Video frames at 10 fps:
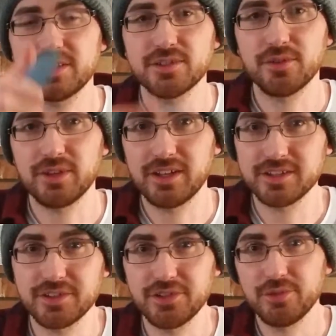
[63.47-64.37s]
So it
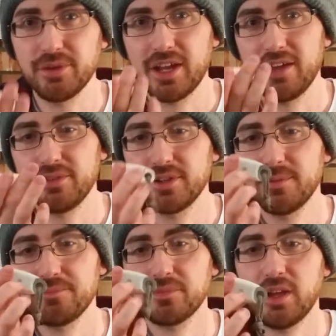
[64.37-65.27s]
a little bit
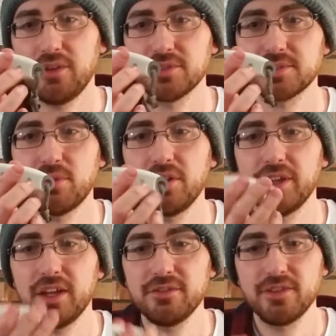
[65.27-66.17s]
heavier, a small
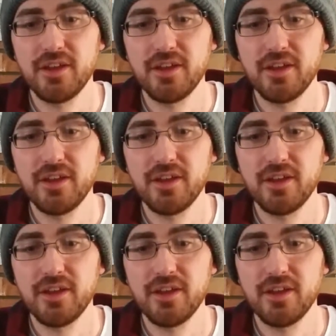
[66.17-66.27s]
knife